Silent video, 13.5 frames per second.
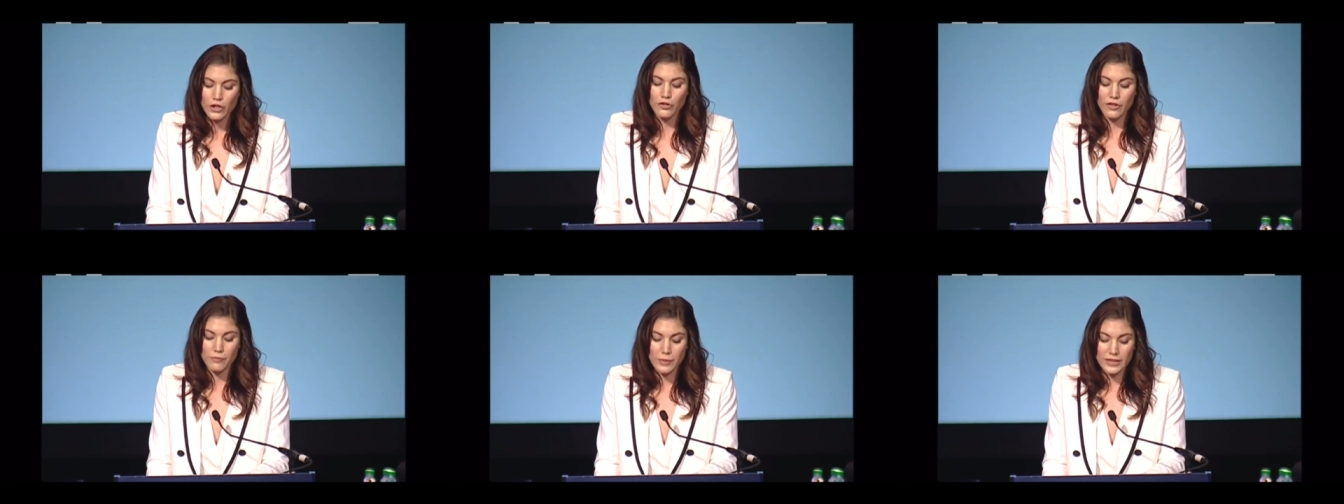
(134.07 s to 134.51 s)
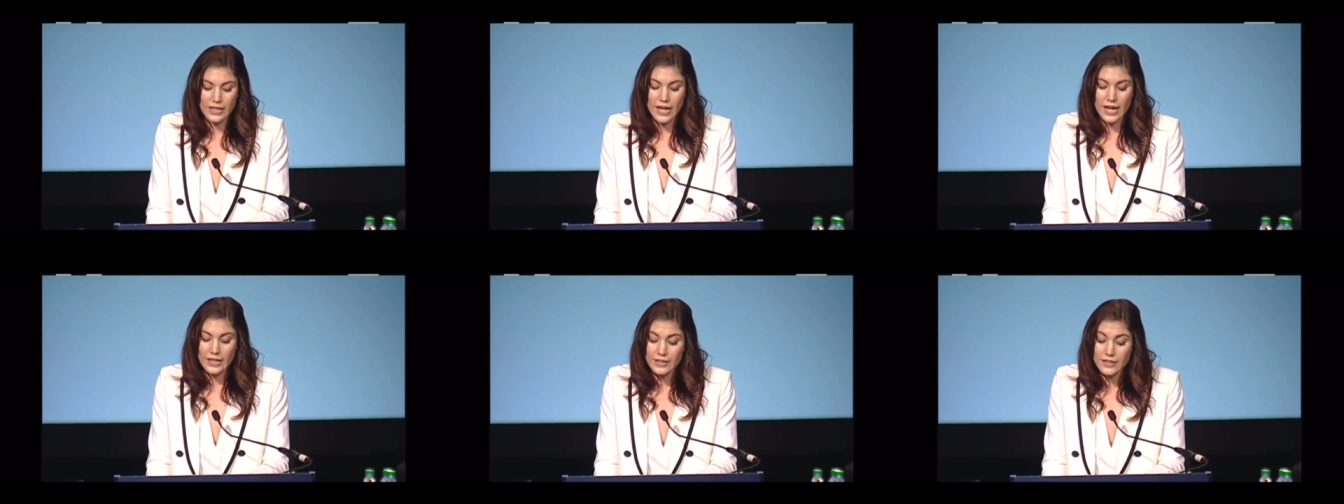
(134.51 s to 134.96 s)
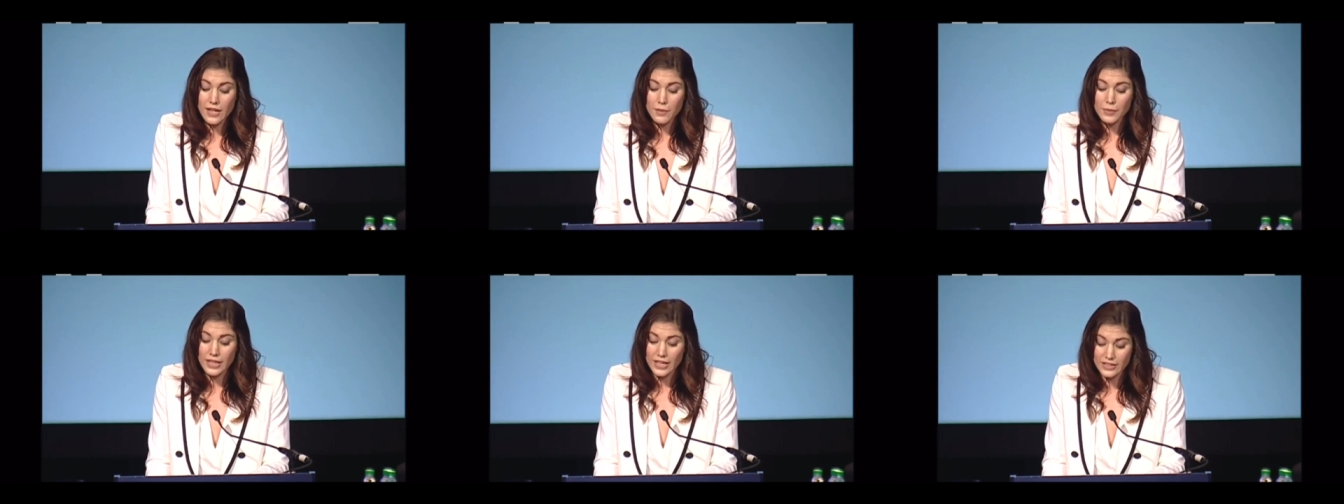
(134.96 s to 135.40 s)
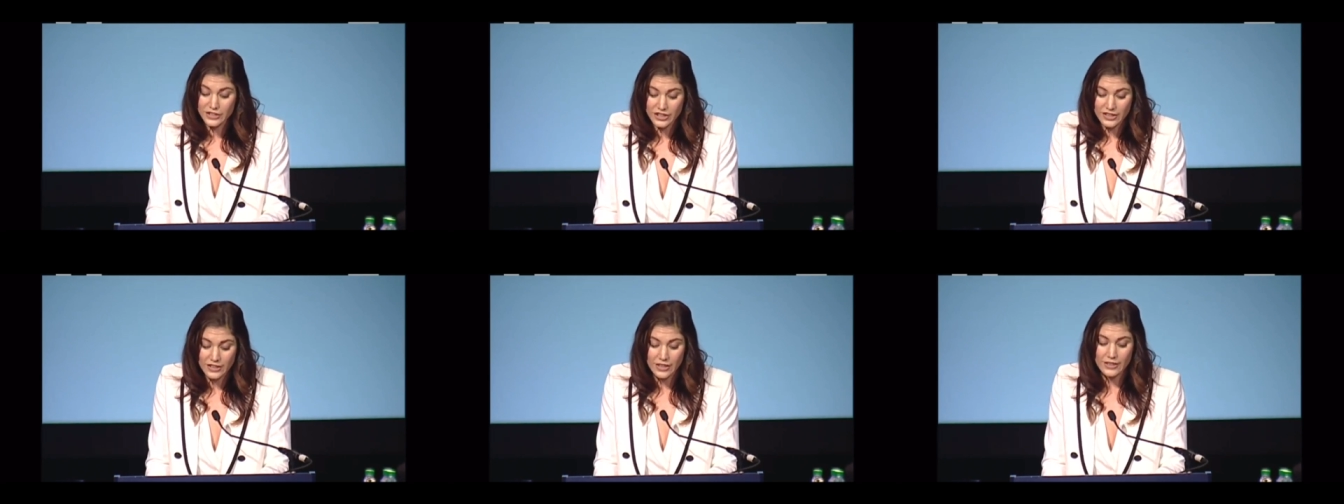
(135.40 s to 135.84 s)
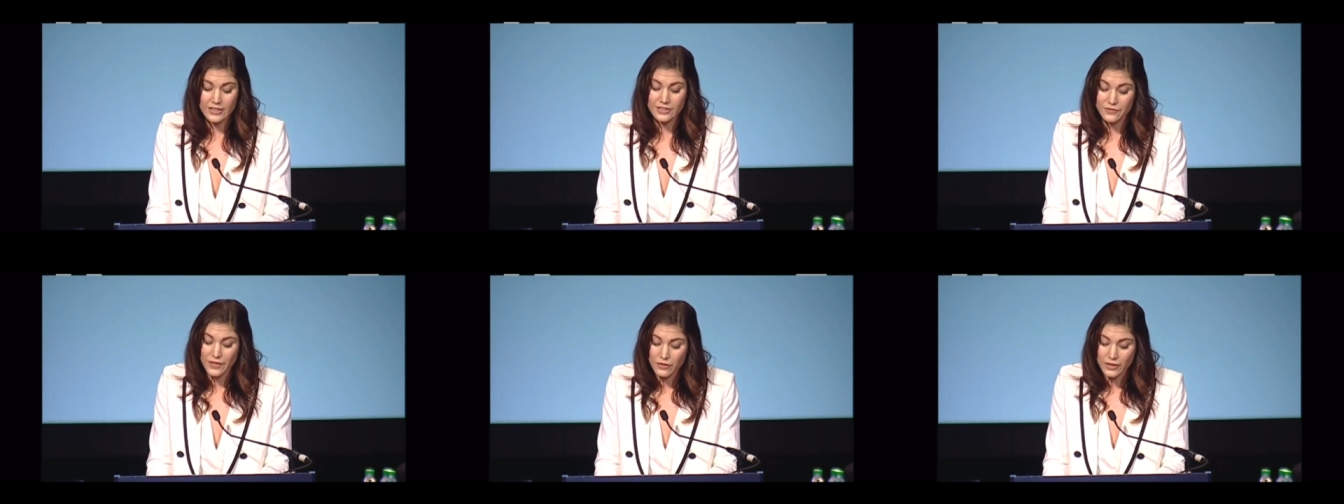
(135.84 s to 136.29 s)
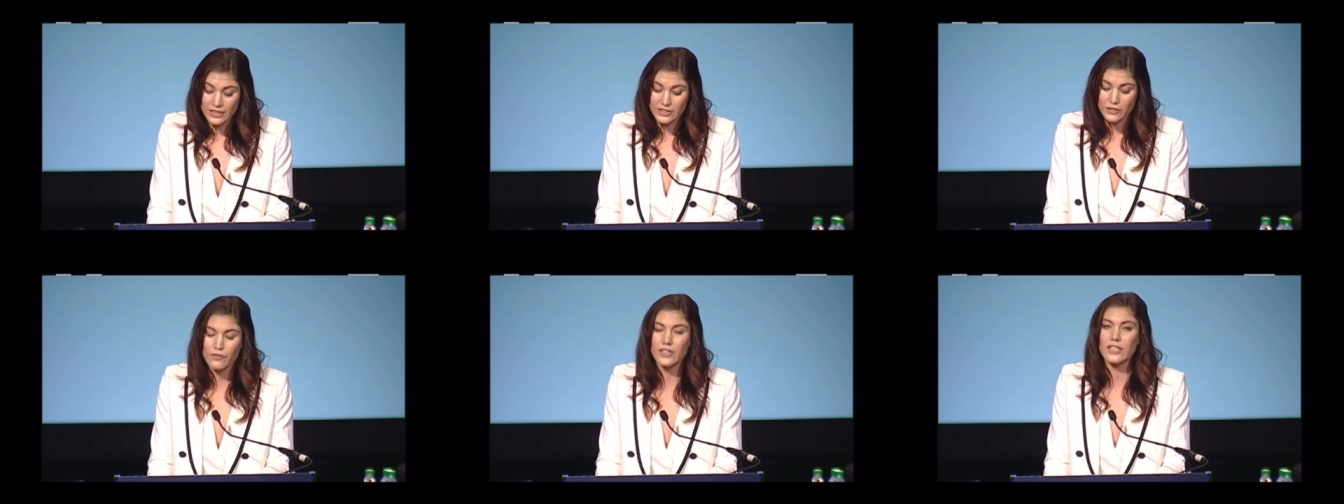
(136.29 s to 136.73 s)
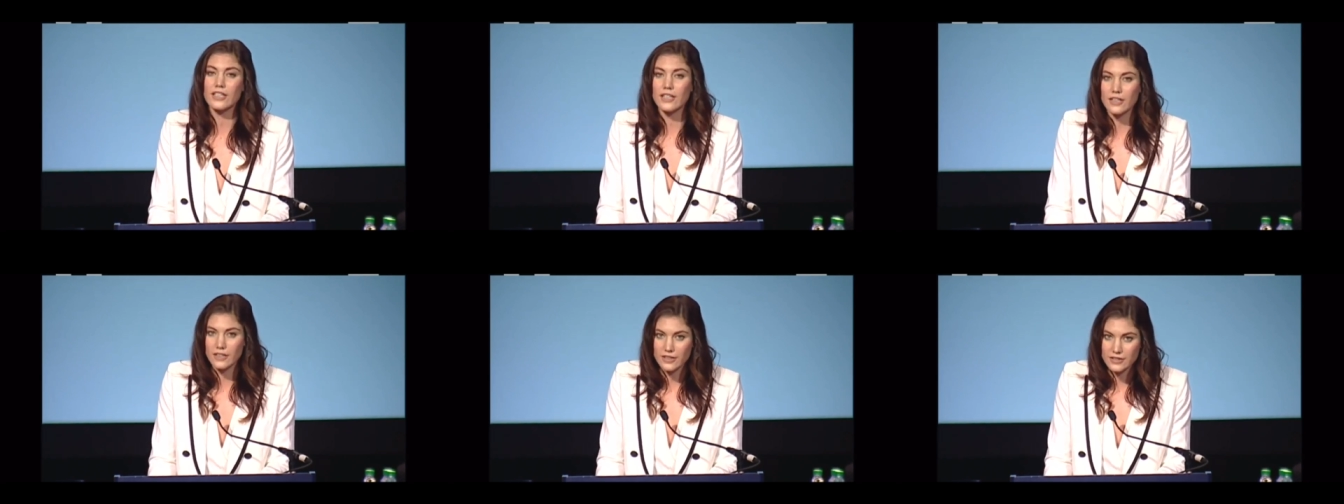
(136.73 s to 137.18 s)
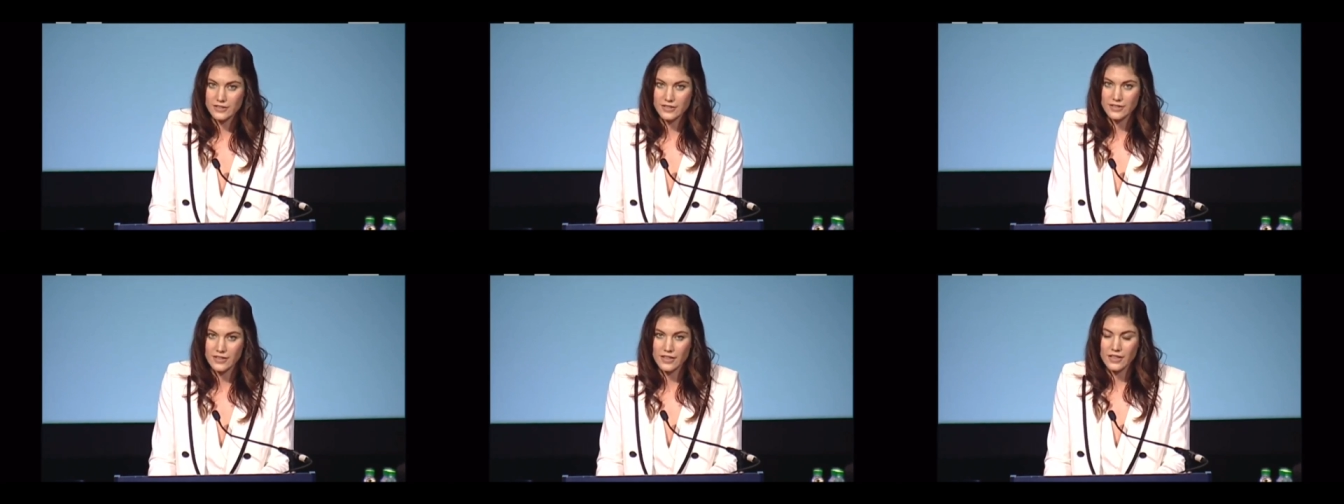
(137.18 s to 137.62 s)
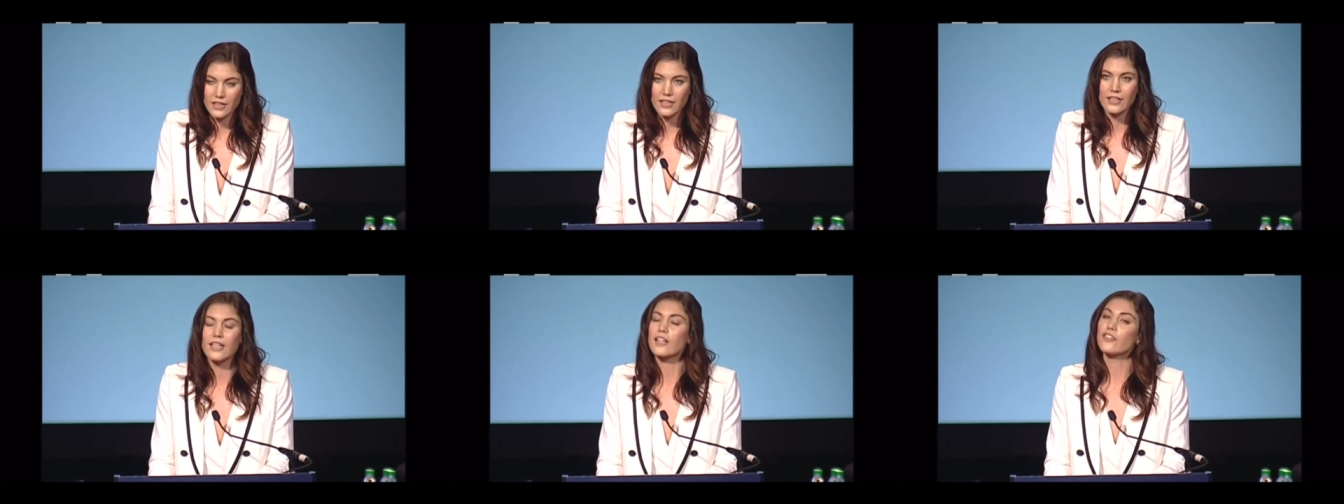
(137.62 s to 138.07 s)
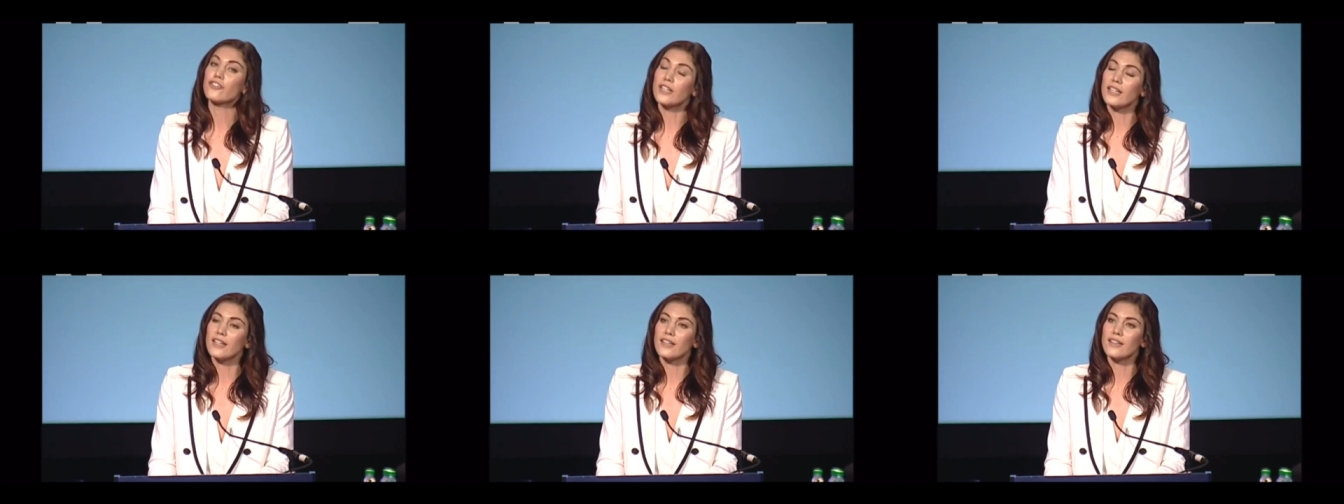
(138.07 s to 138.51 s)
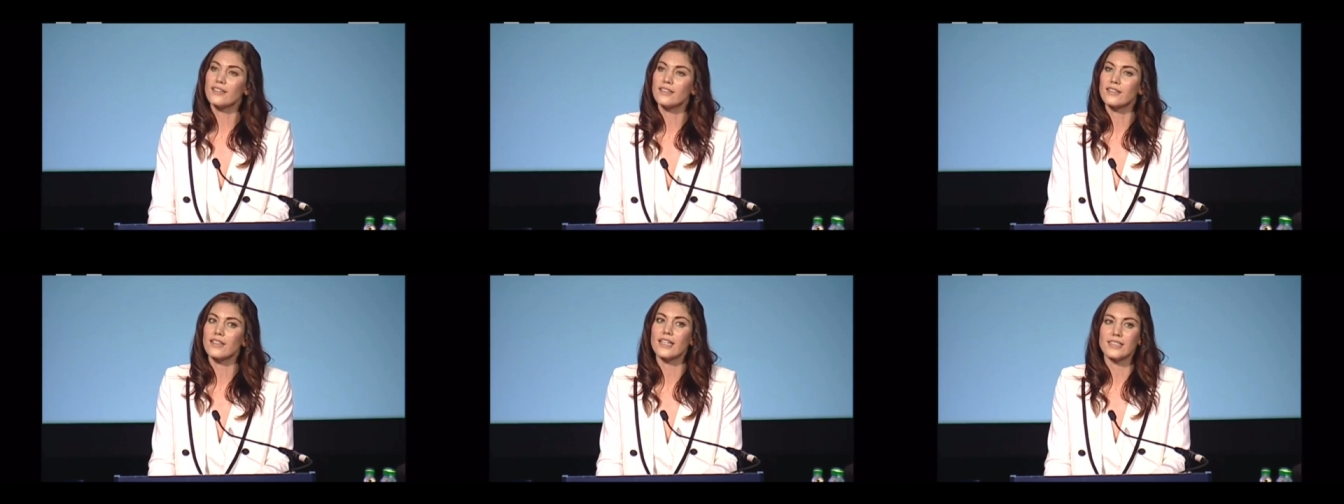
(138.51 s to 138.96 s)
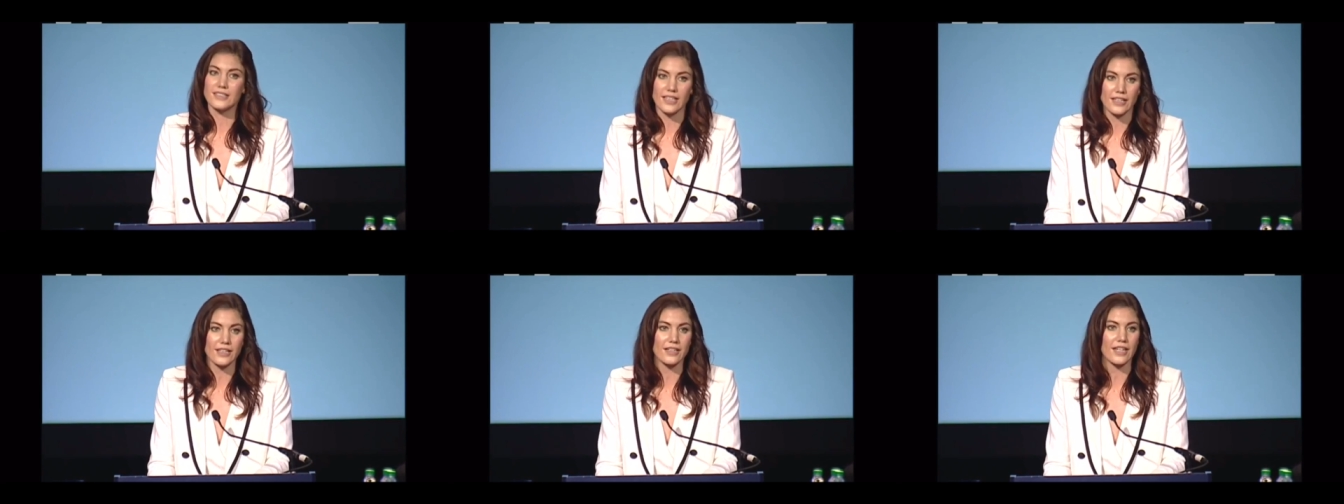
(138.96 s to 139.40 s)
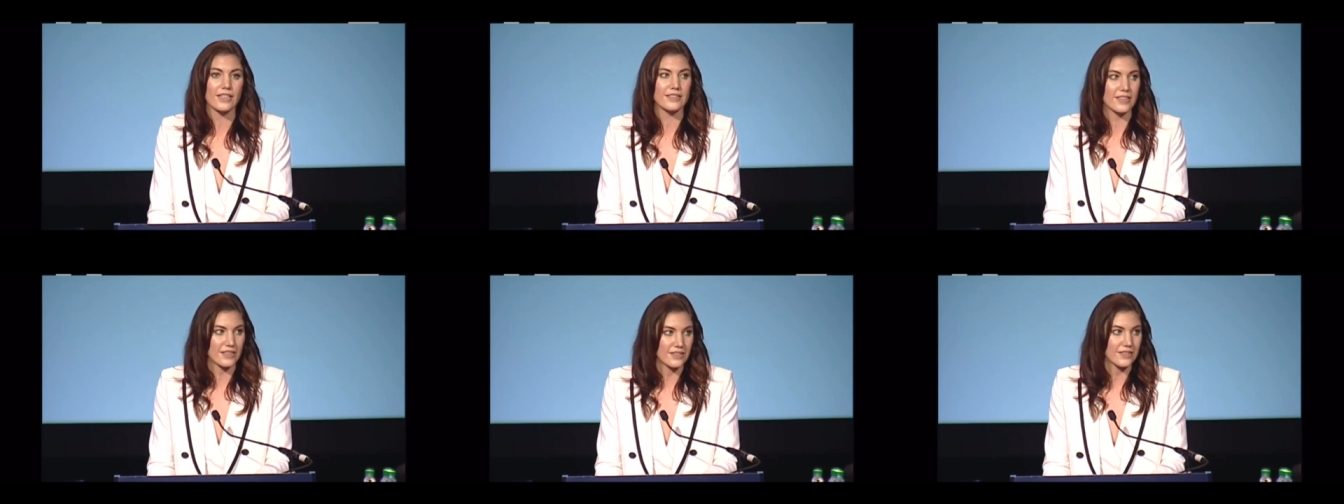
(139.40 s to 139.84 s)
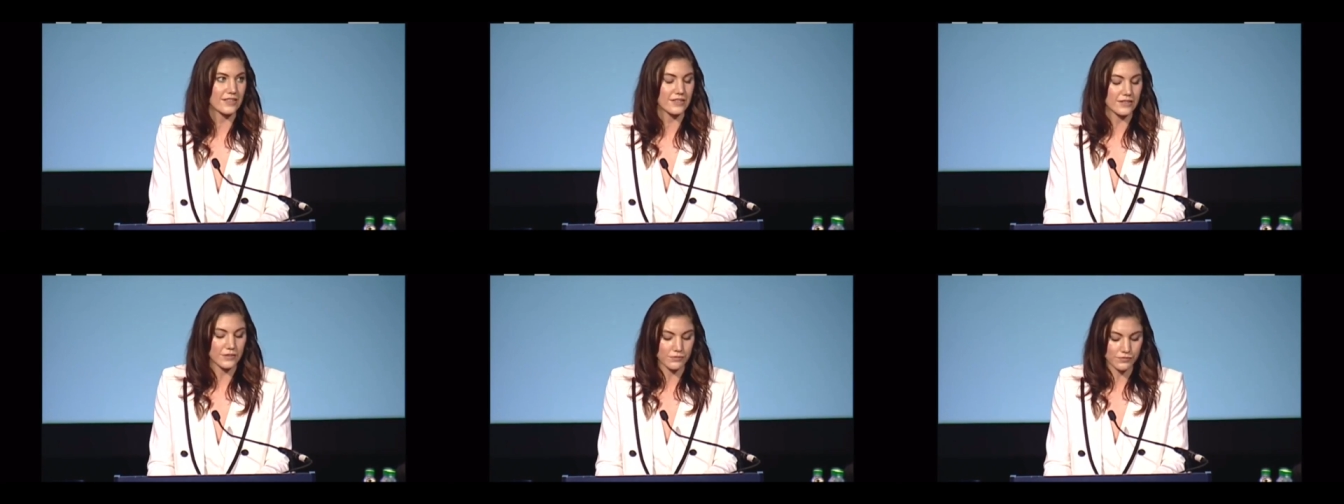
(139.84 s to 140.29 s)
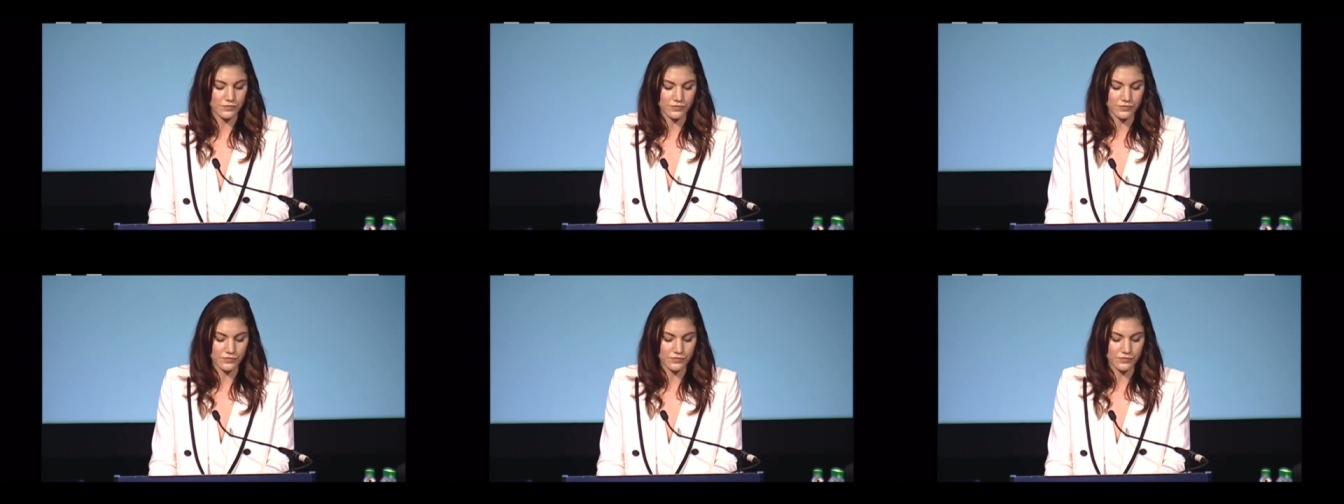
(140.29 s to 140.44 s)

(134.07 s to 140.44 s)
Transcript: who have been the economic engine in this federation for years, yet treated like second-class citizens.